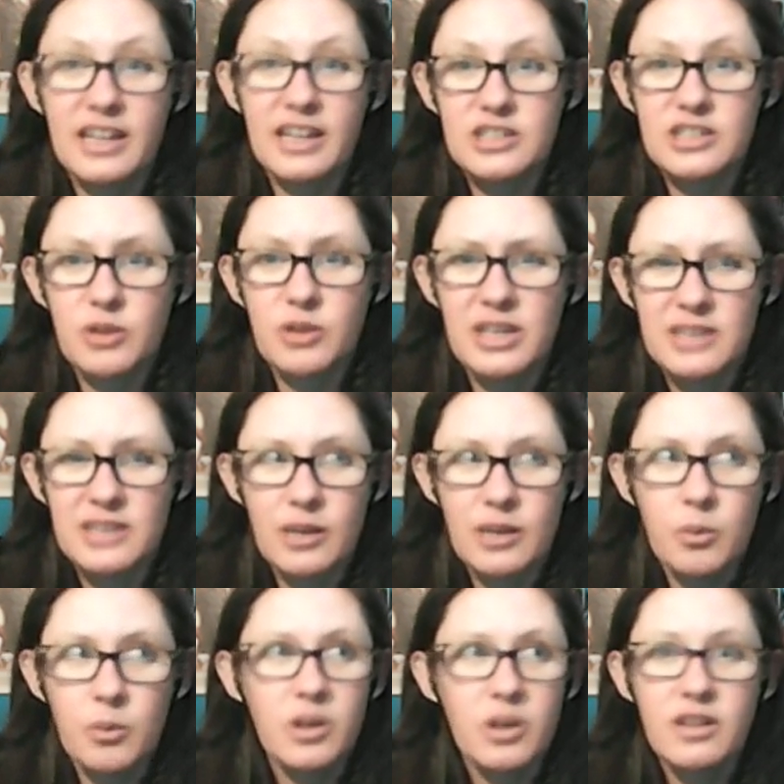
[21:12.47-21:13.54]
And so he's like,
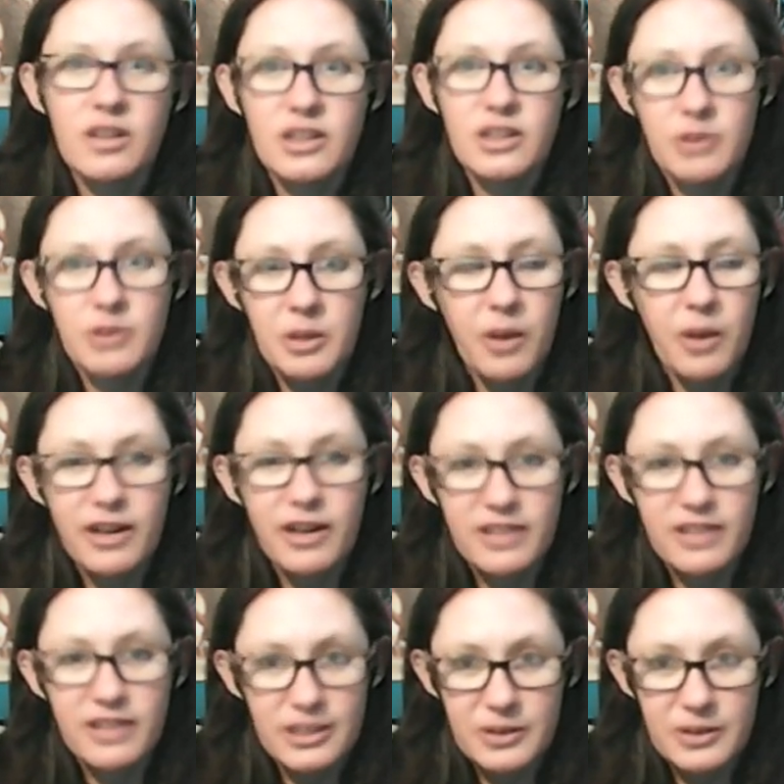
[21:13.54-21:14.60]
What are they doing? Why are
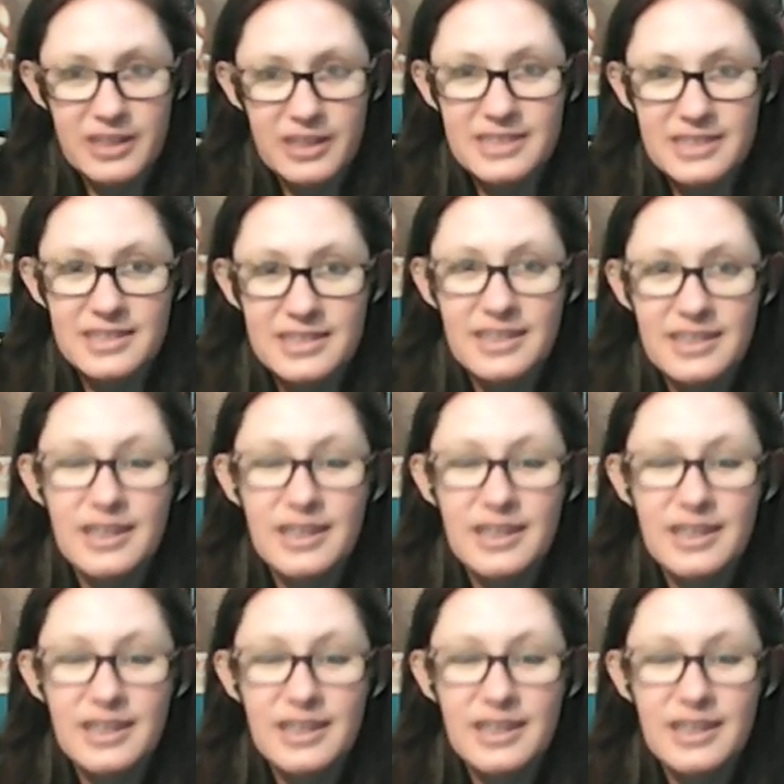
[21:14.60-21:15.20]
they doing this?